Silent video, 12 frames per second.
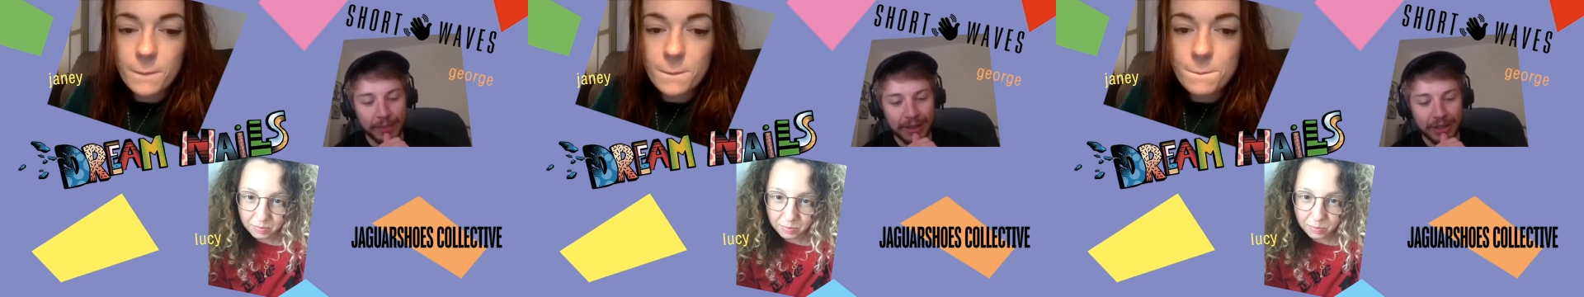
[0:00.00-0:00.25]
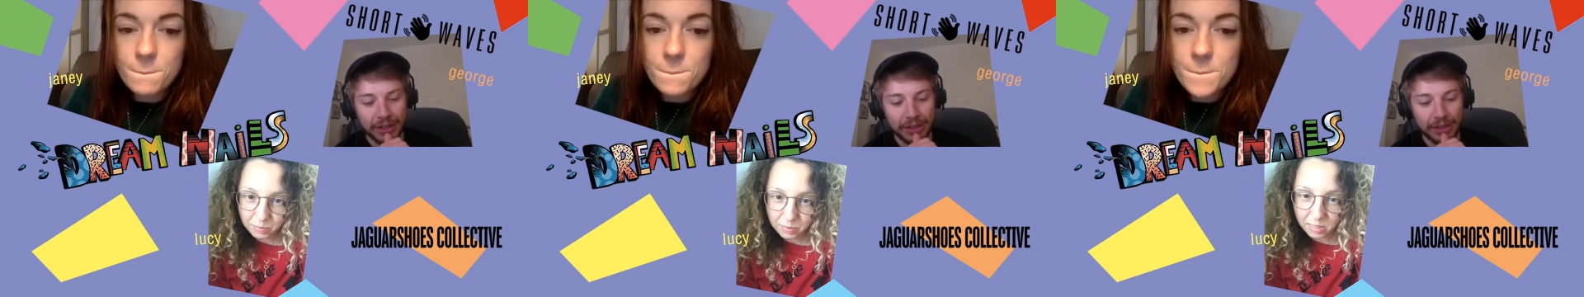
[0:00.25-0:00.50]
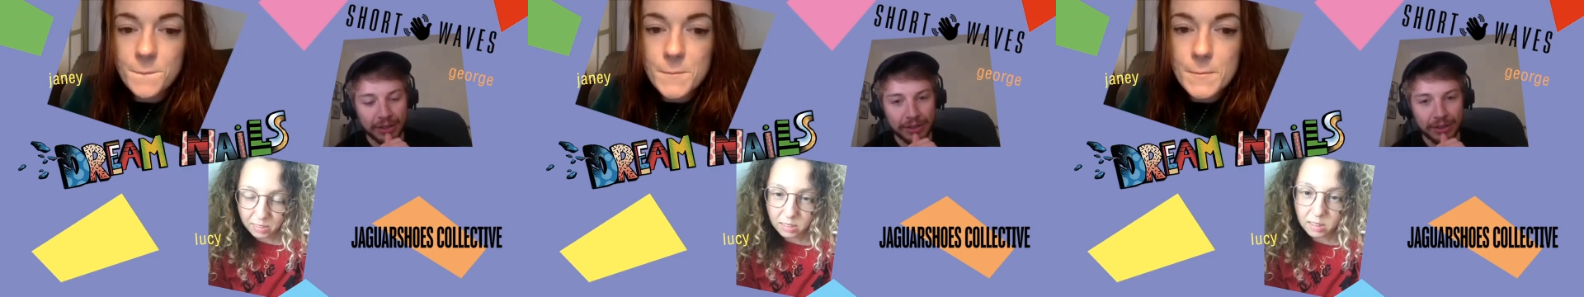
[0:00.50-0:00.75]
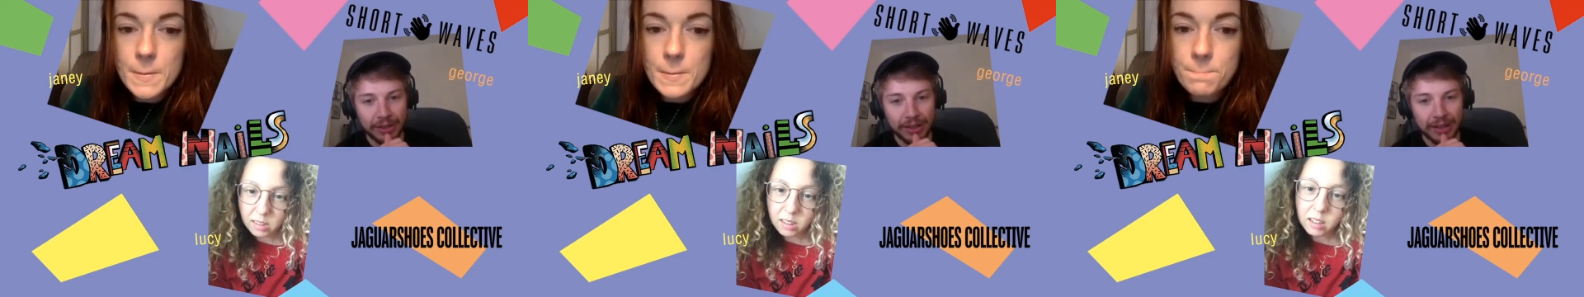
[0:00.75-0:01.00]
Speaker 1: because you
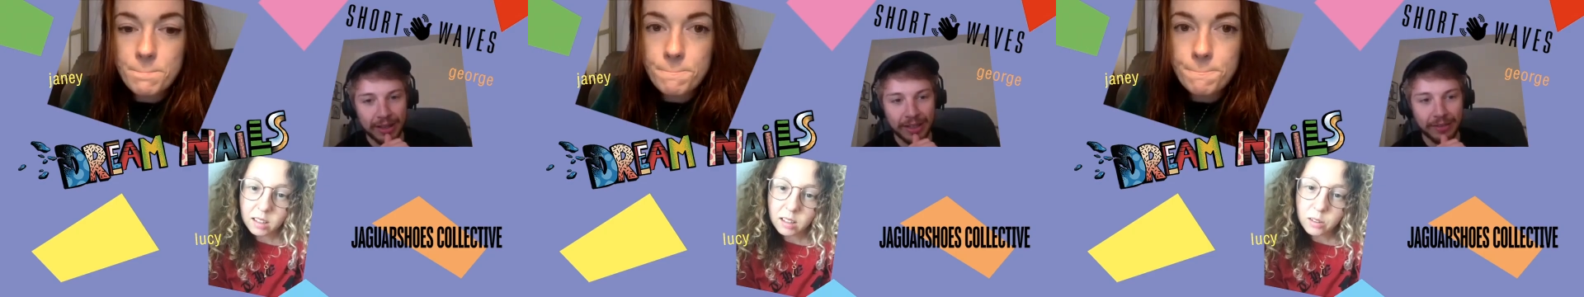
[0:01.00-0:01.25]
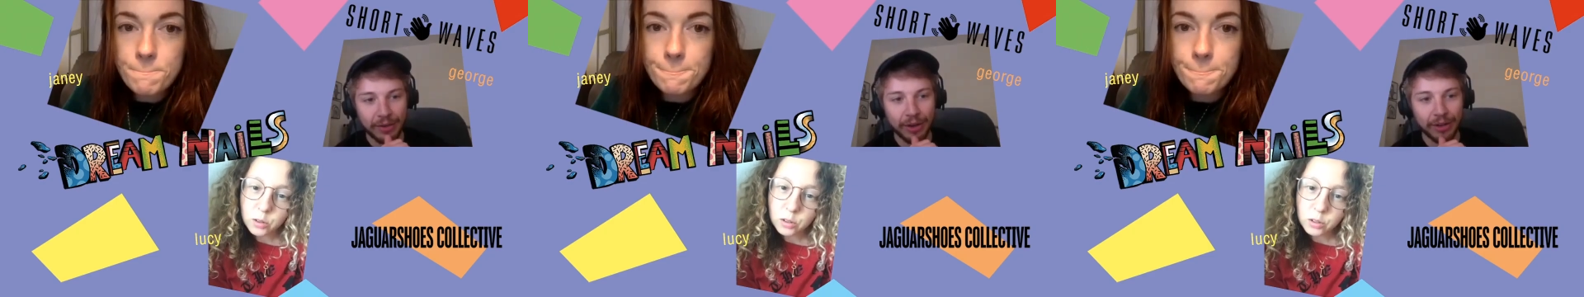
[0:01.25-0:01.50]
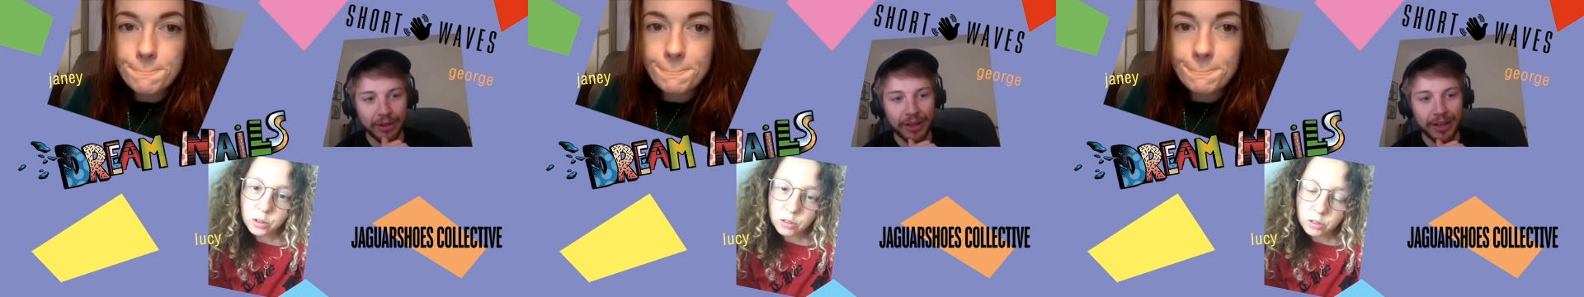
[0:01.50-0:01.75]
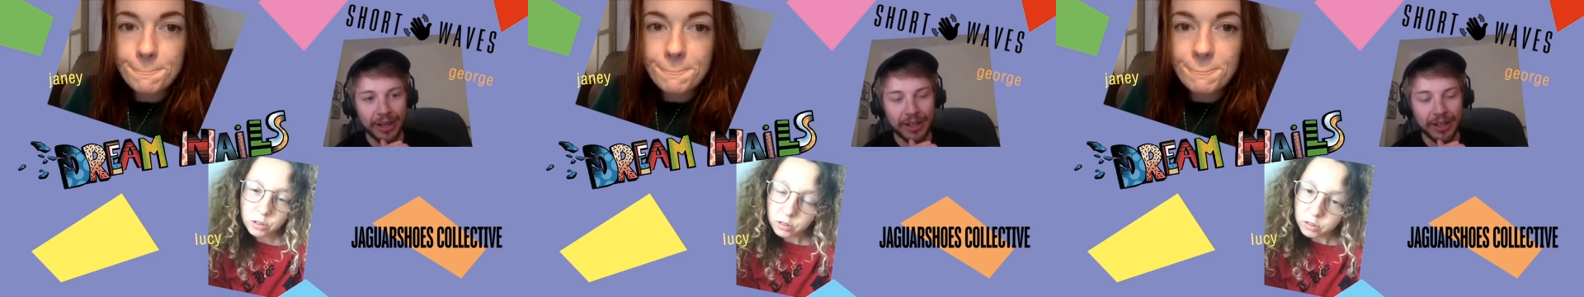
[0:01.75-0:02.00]
mentioned there you've got
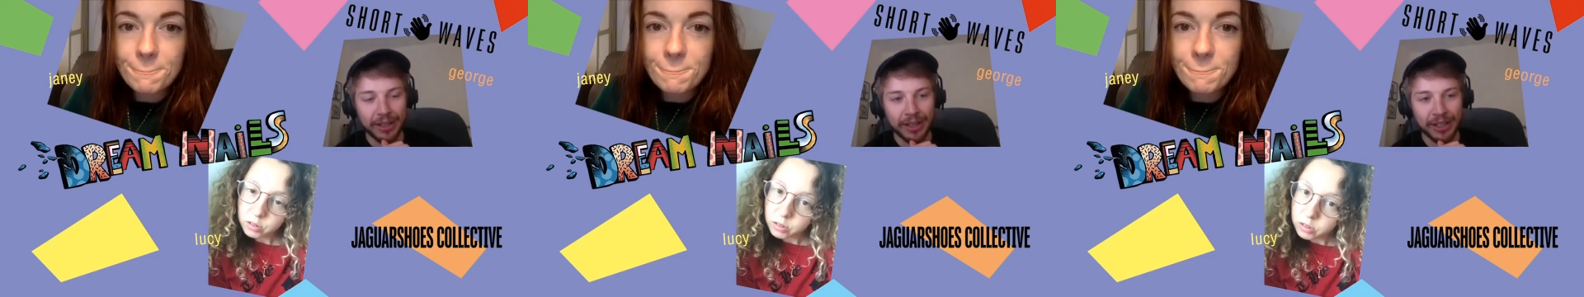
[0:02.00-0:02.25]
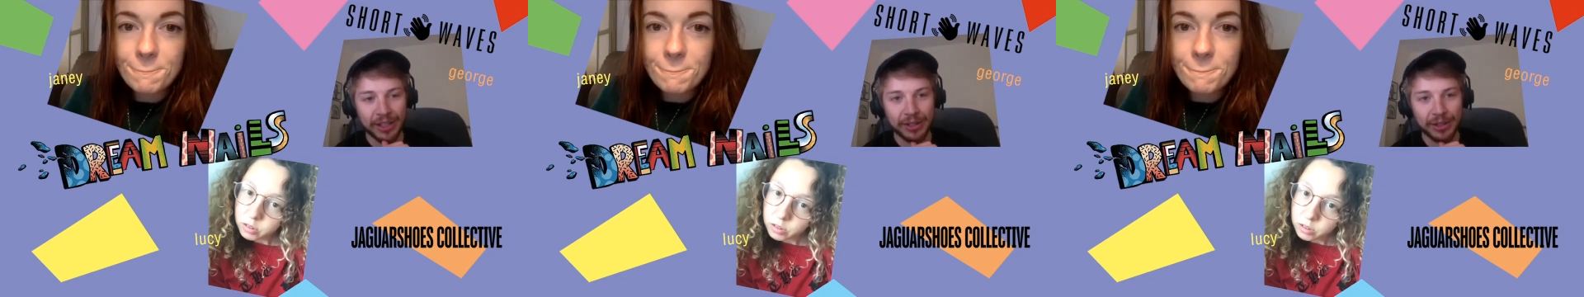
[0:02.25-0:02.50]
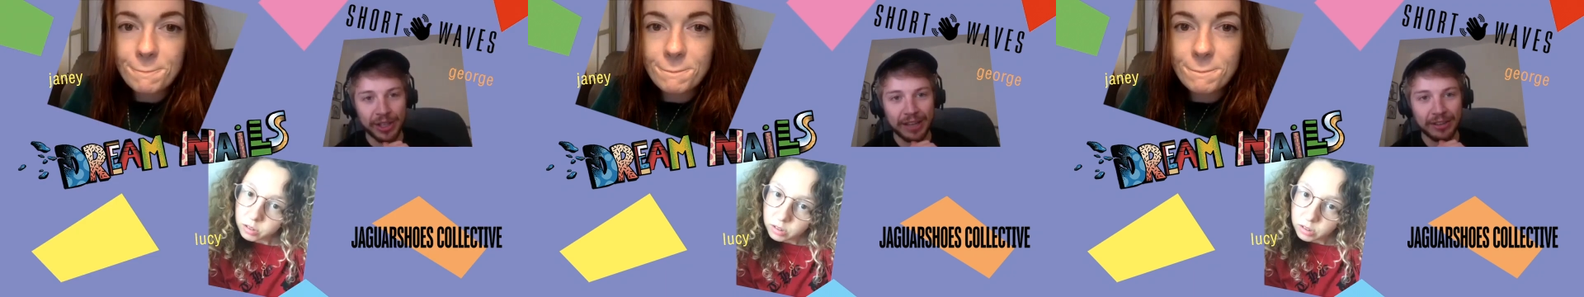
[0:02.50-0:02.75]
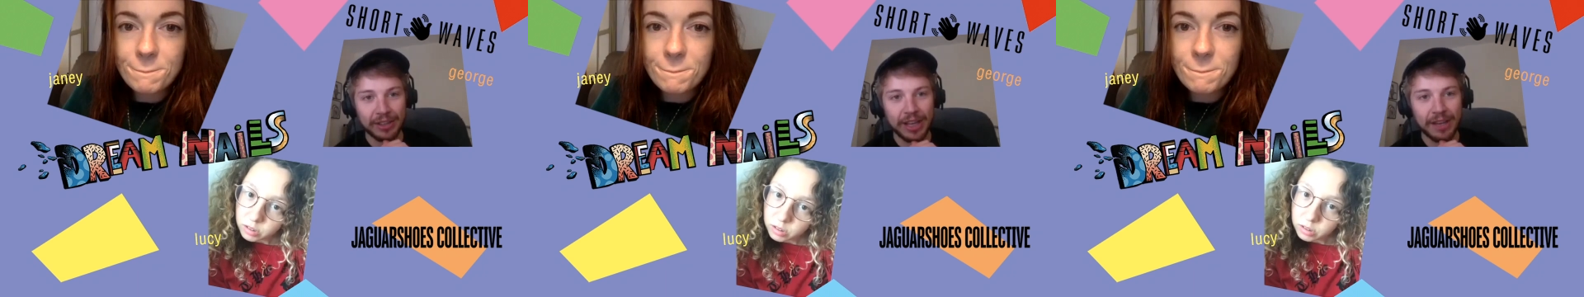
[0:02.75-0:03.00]
a, a nice little
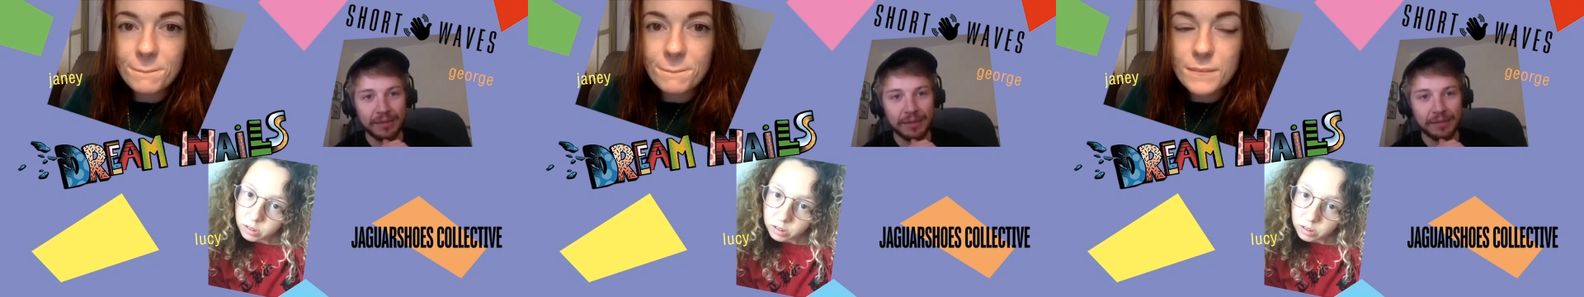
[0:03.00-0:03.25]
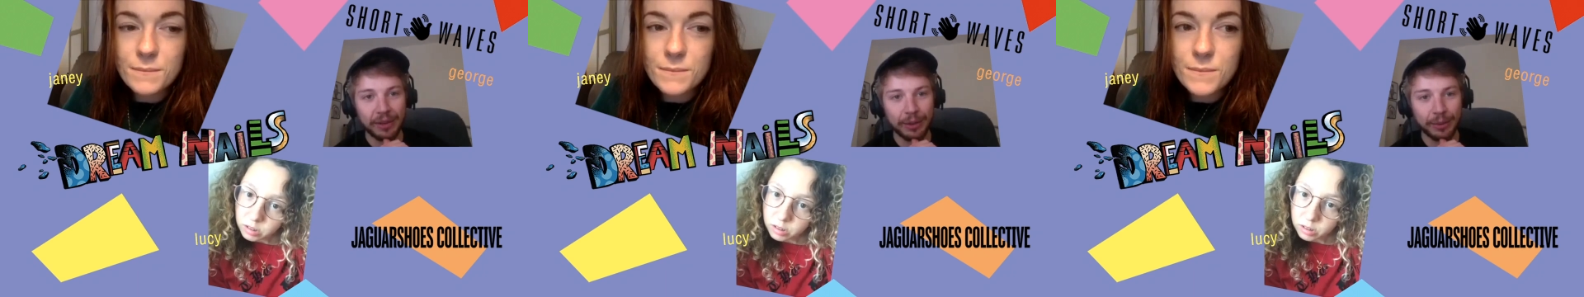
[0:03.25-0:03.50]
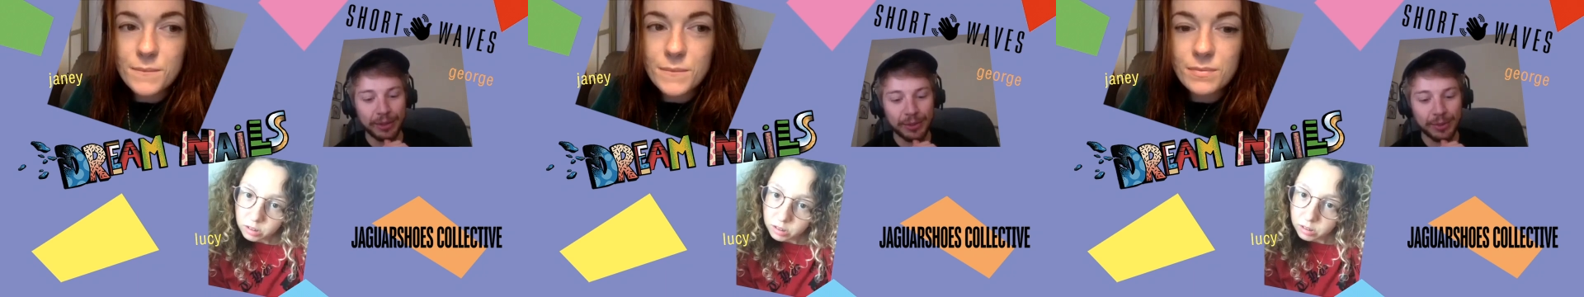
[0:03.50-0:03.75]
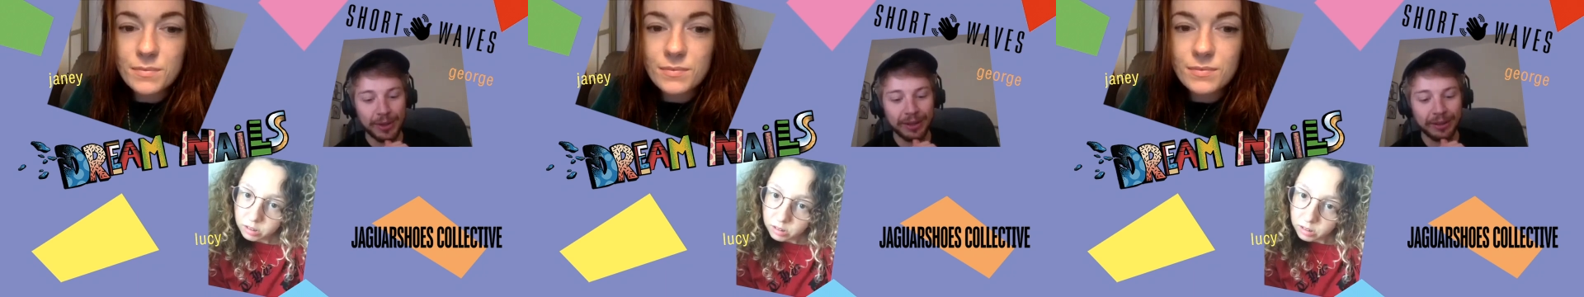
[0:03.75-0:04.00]
Scandinavian following
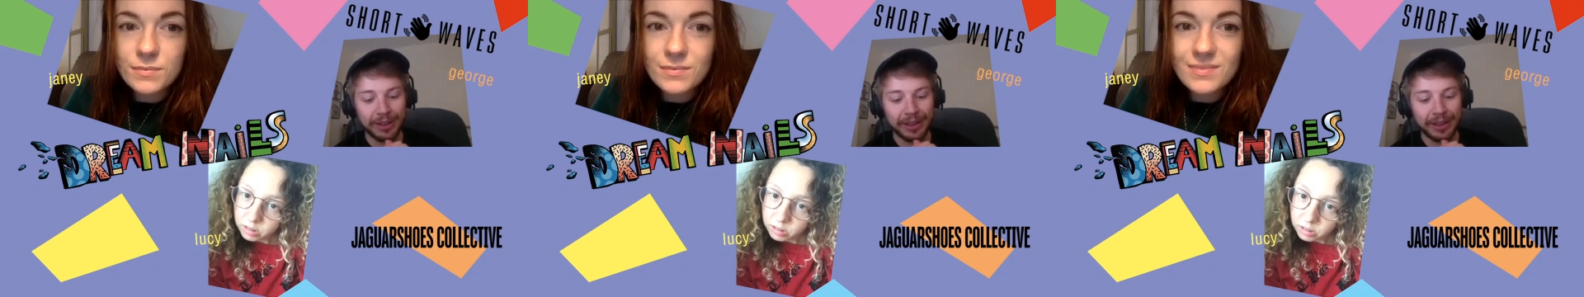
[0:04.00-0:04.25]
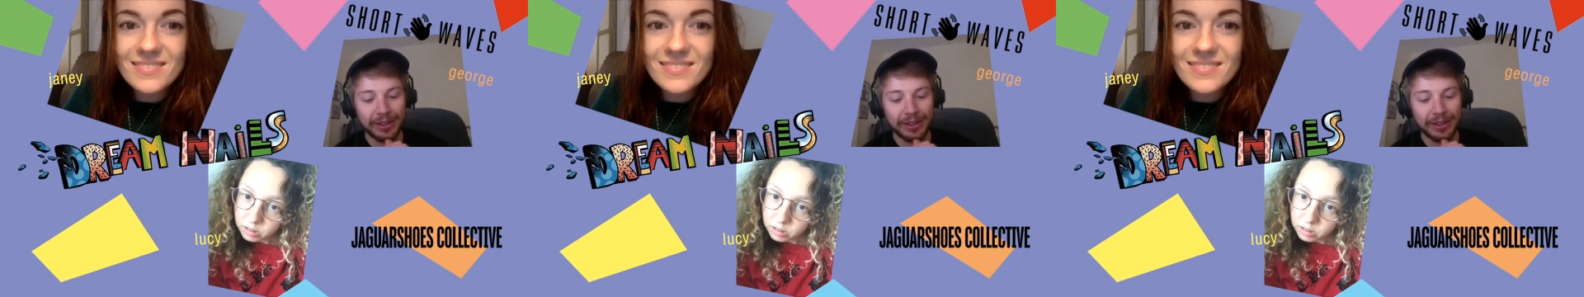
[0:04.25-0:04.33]
as well.